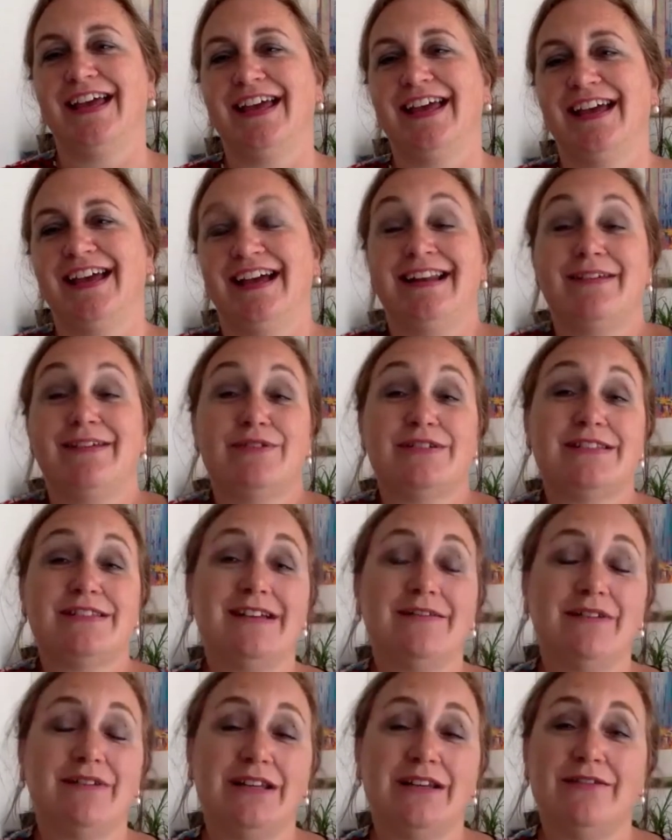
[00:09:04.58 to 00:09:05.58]
And I was
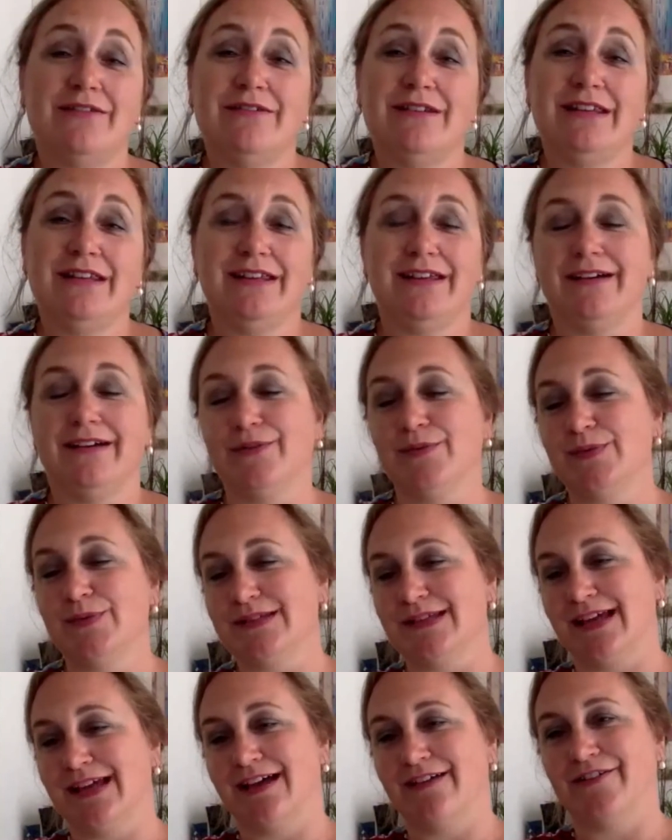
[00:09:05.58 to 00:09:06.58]
never lonely. I
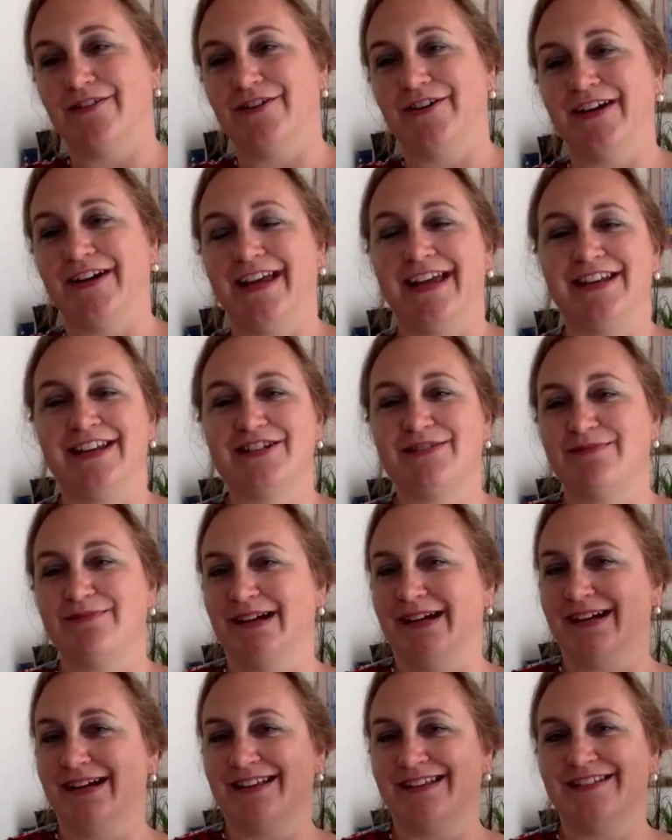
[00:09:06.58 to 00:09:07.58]
always have Archangel
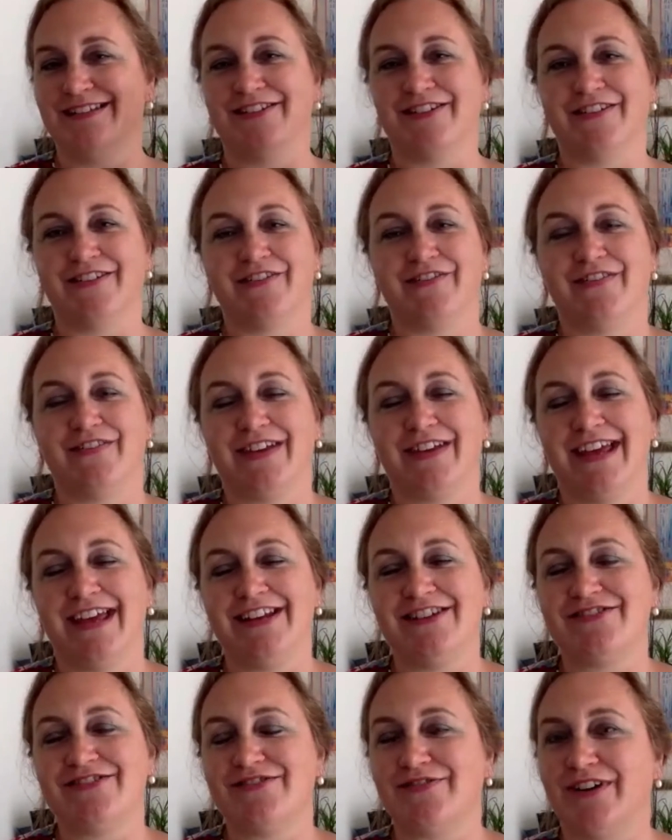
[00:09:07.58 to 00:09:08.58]
Michael and
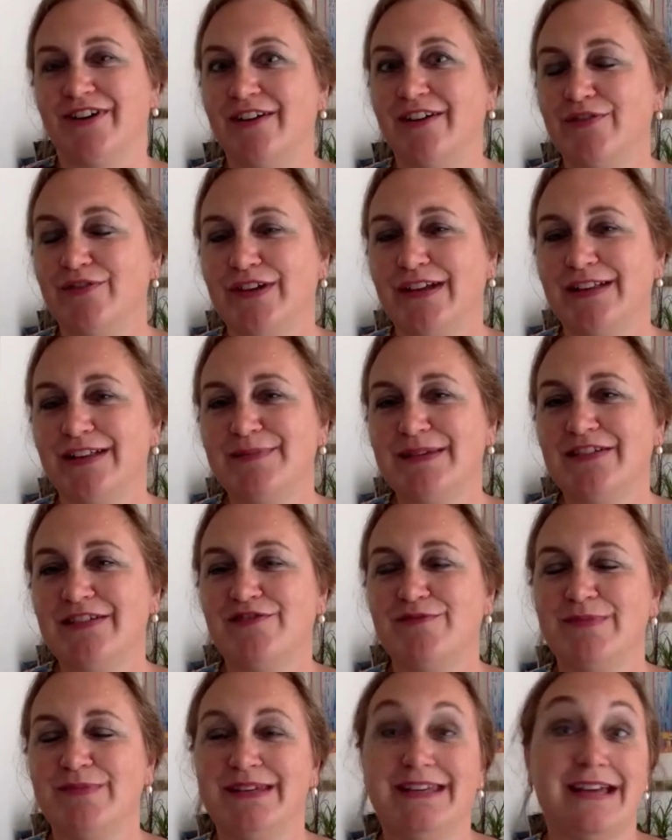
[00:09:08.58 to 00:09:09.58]
Archangel Raphael
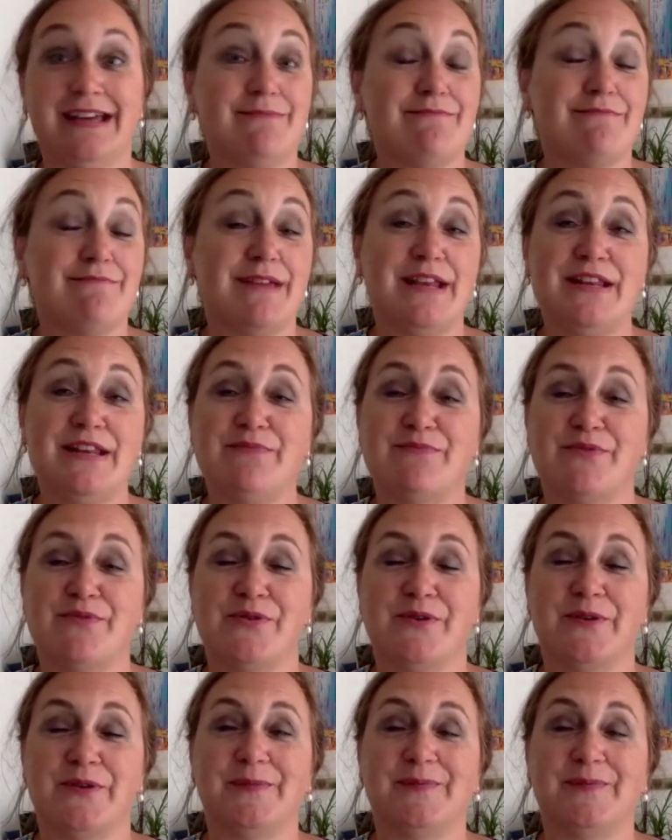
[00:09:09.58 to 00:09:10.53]
with me and many more.